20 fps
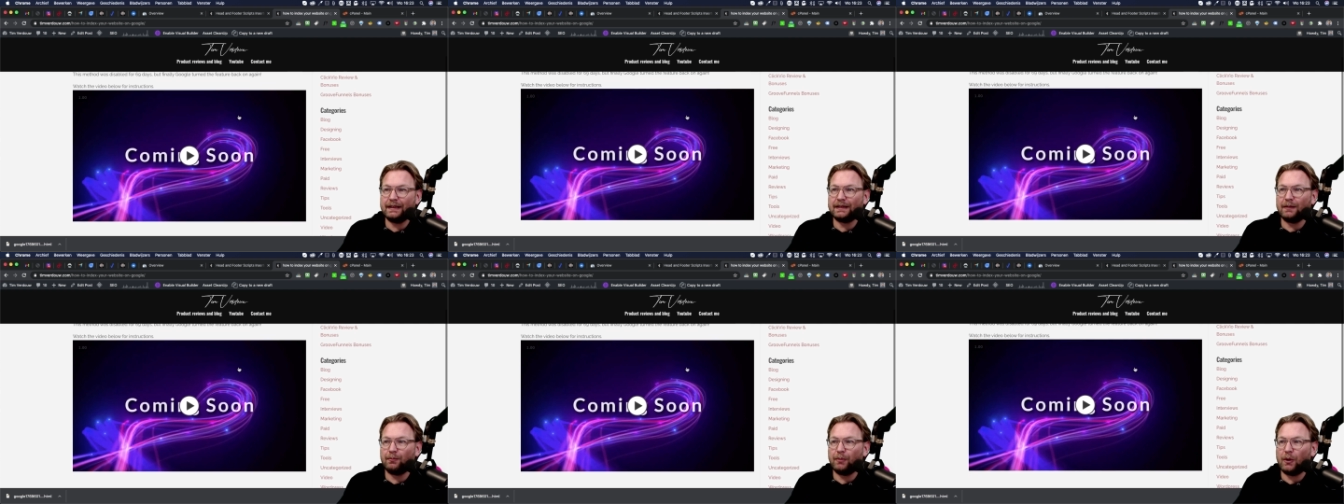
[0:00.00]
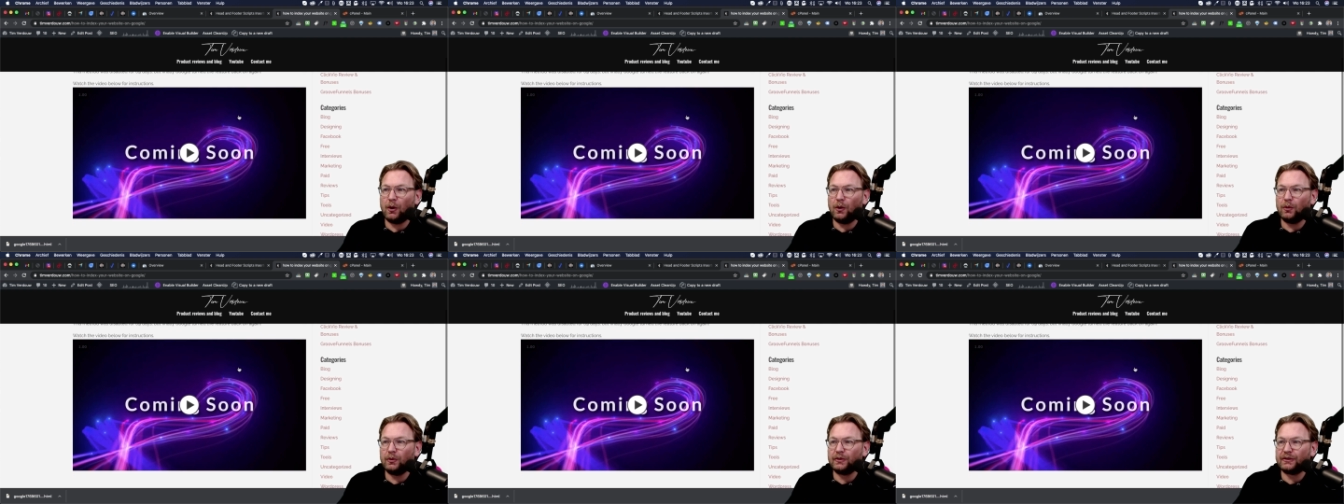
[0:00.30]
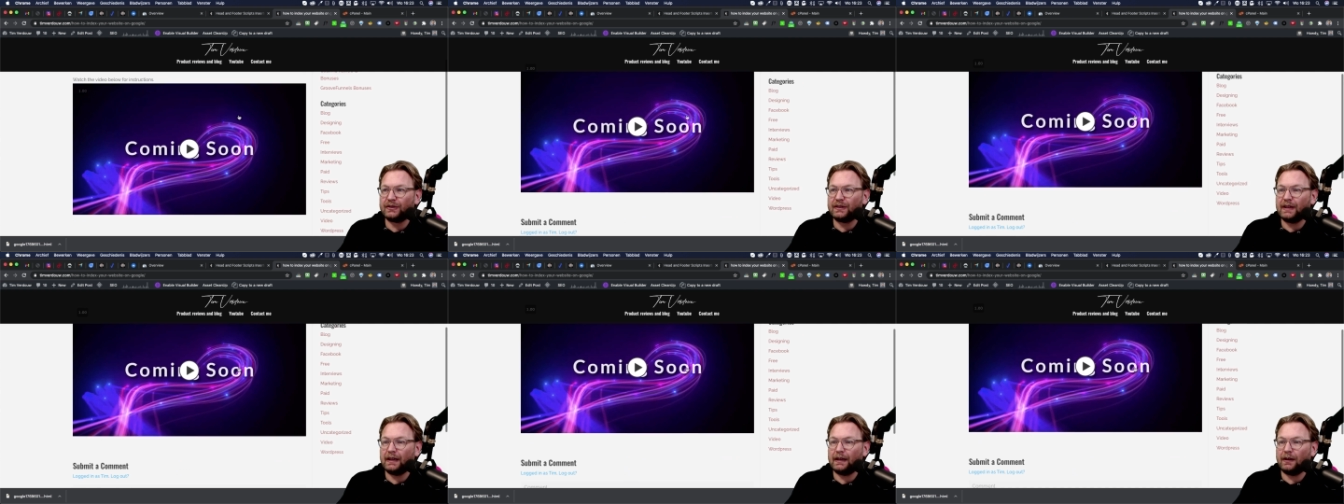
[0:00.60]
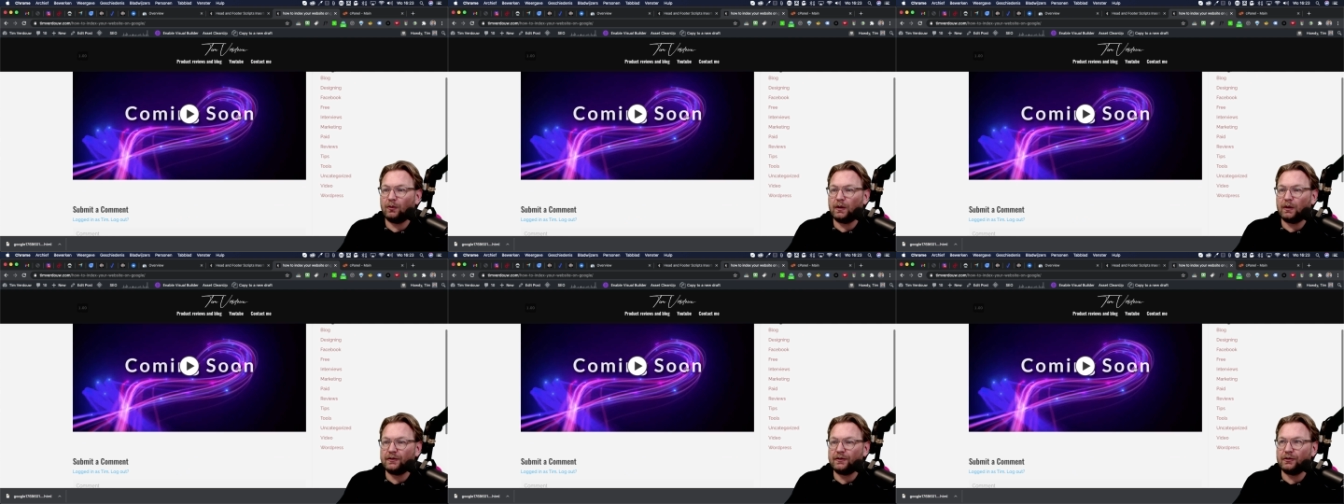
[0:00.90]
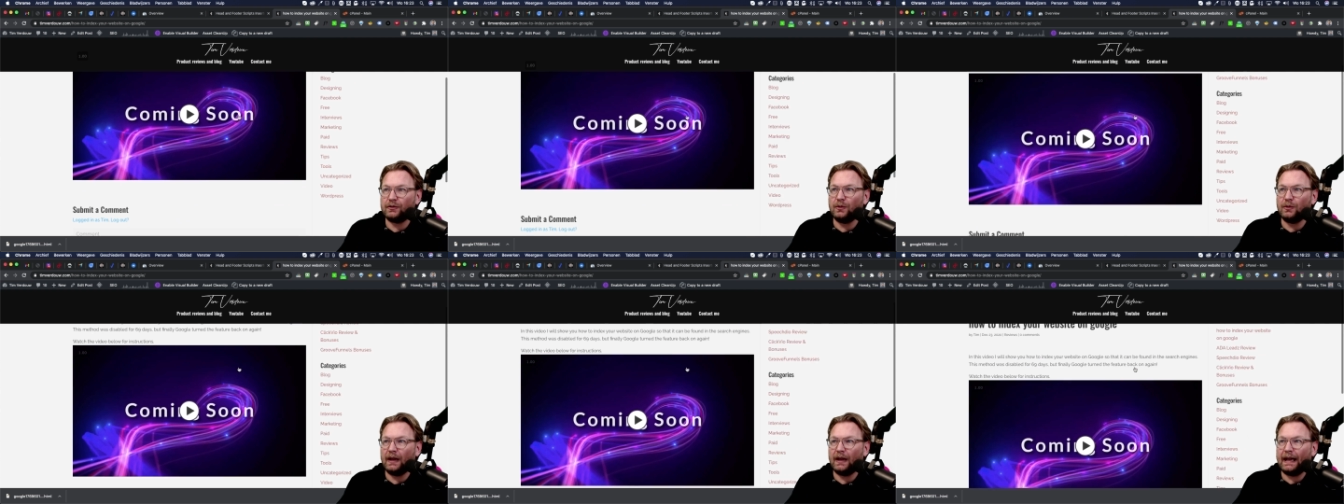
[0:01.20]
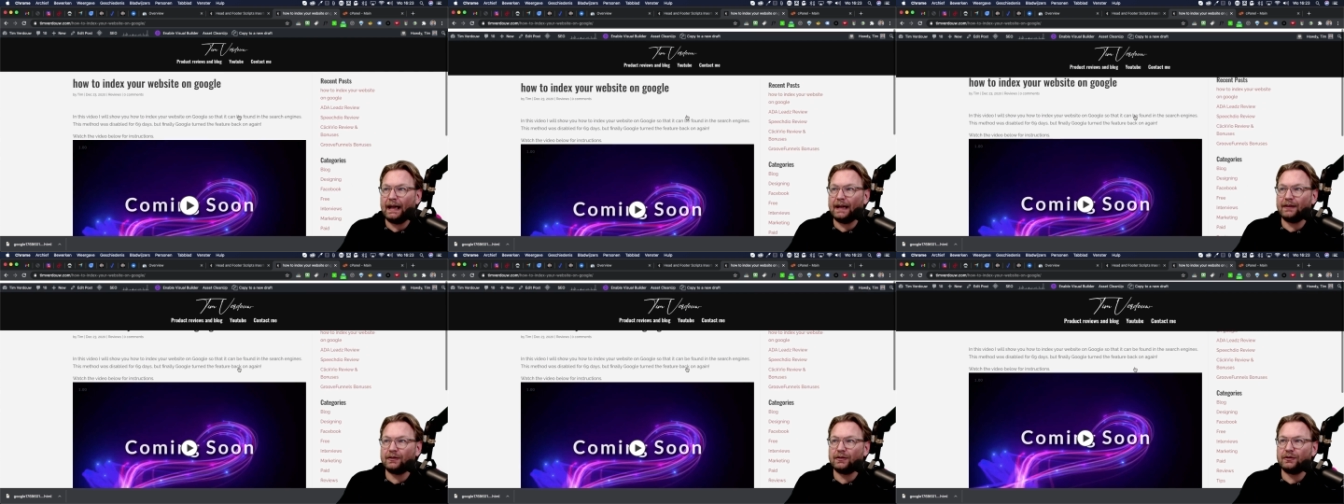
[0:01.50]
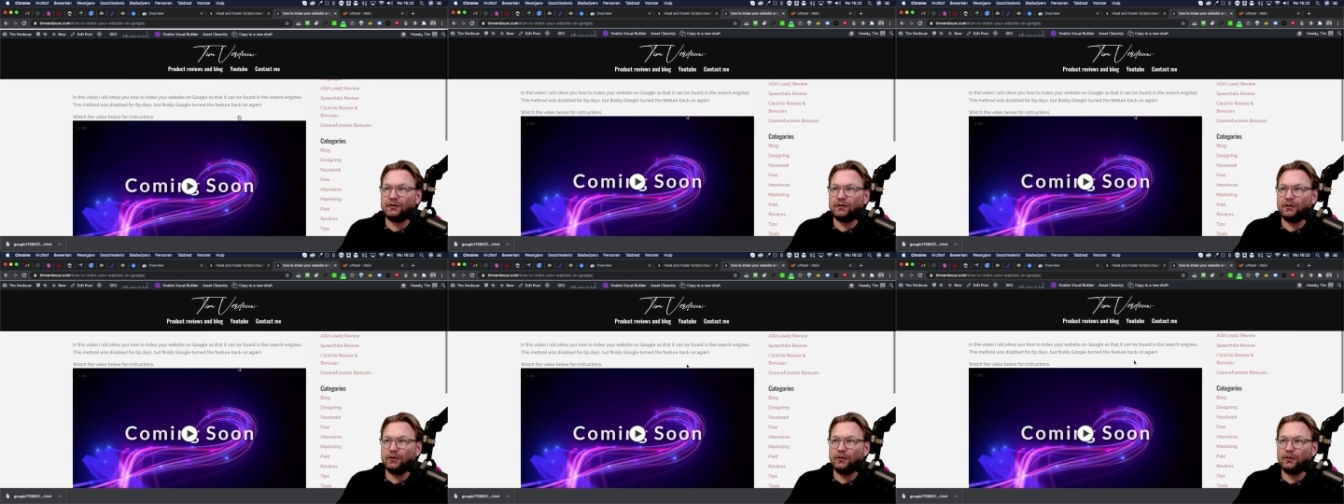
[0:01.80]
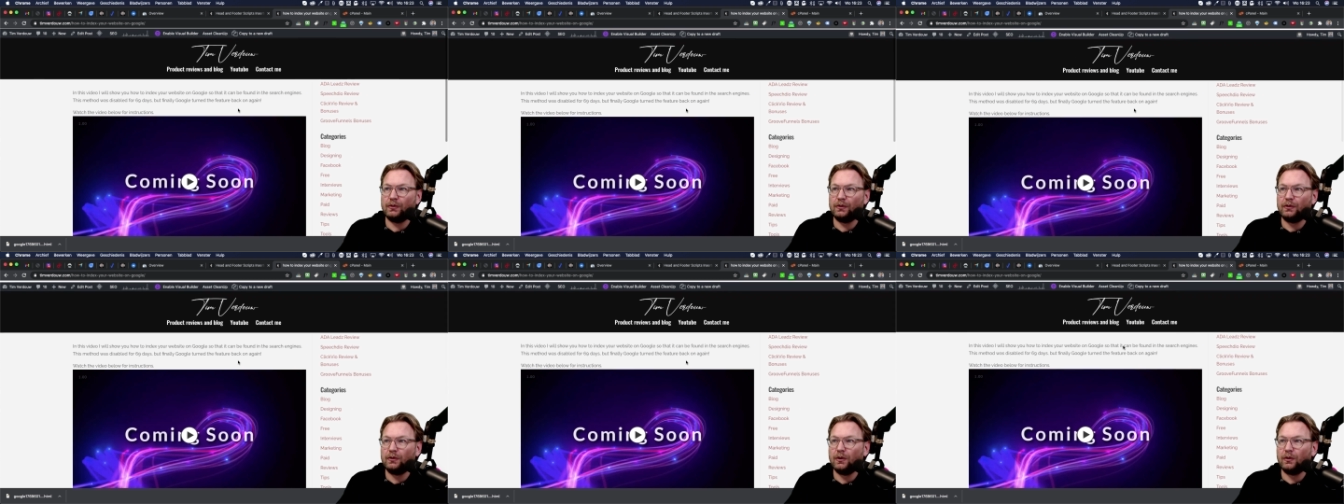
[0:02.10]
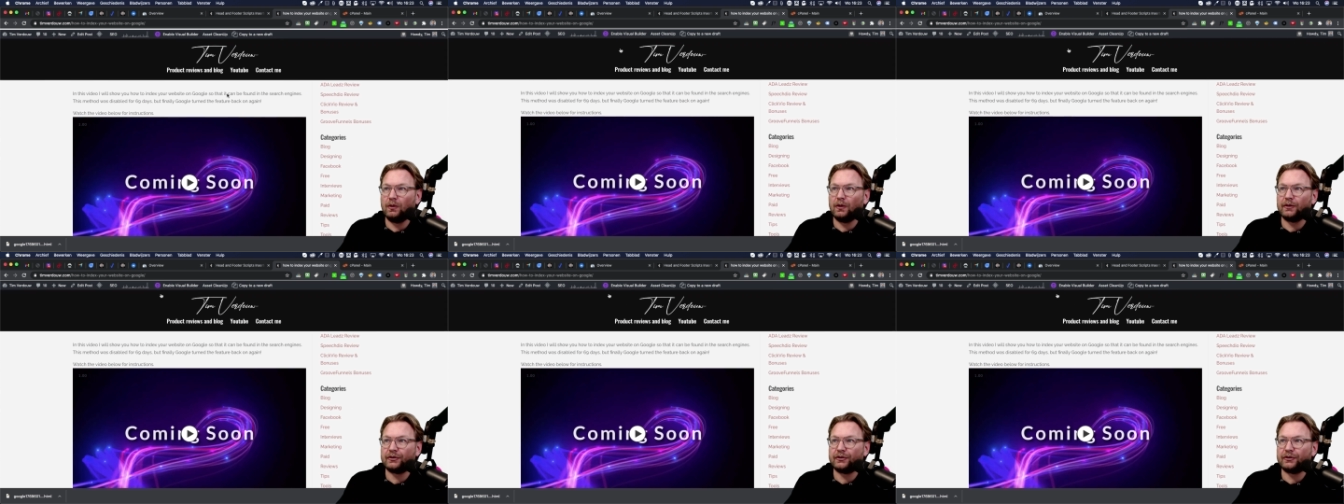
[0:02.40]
the post that I want to add to Google.